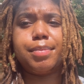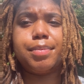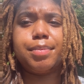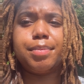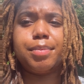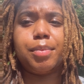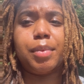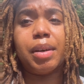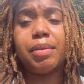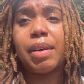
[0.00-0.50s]

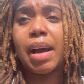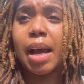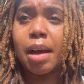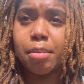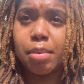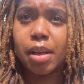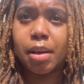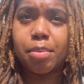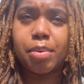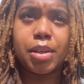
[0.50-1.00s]
with high
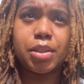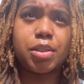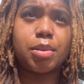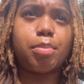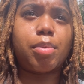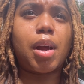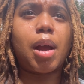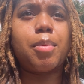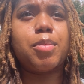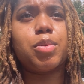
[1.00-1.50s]
blood pressure
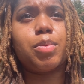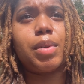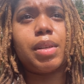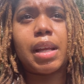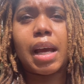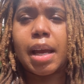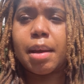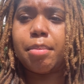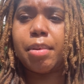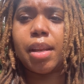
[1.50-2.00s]
problems, with
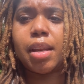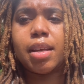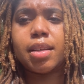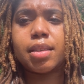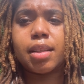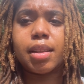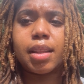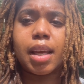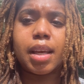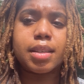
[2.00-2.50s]

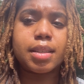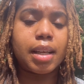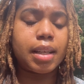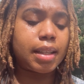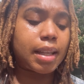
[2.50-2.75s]
diabetes and things like